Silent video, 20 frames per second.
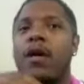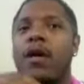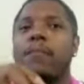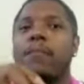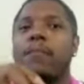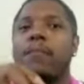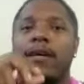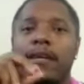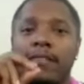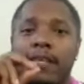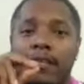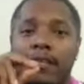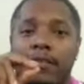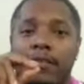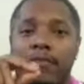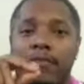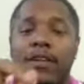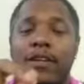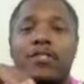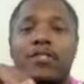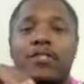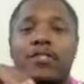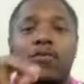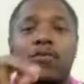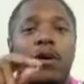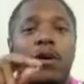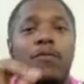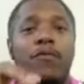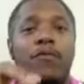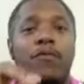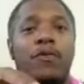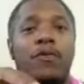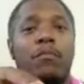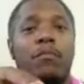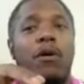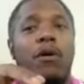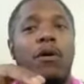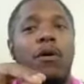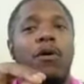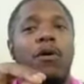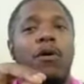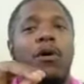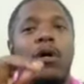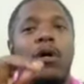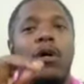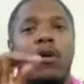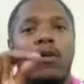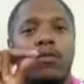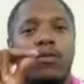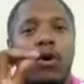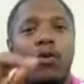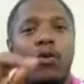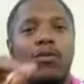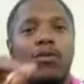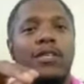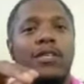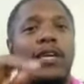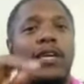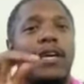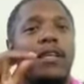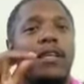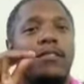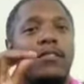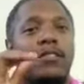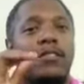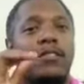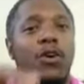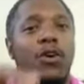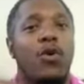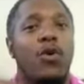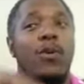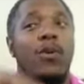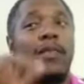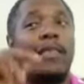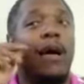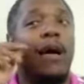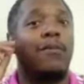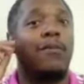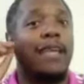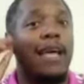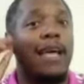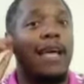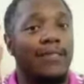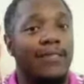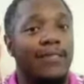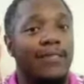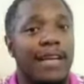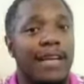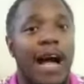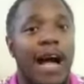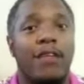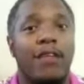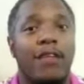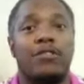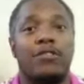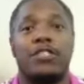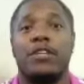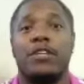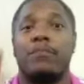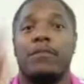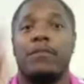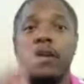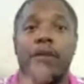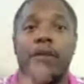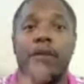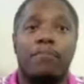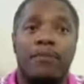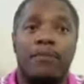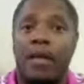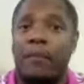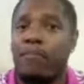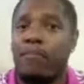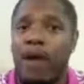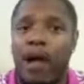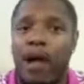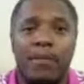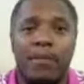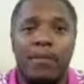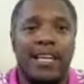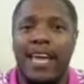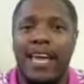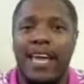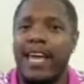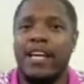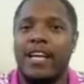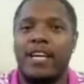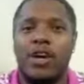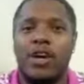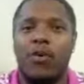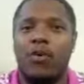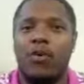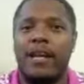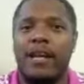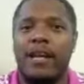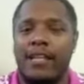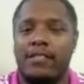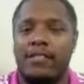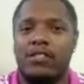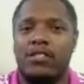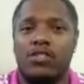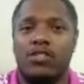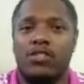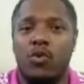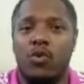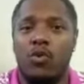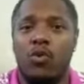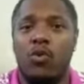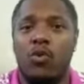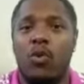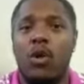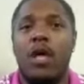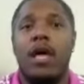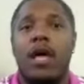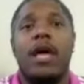because at Division I football, those kids know without that scholarship, they probably can't go to that school.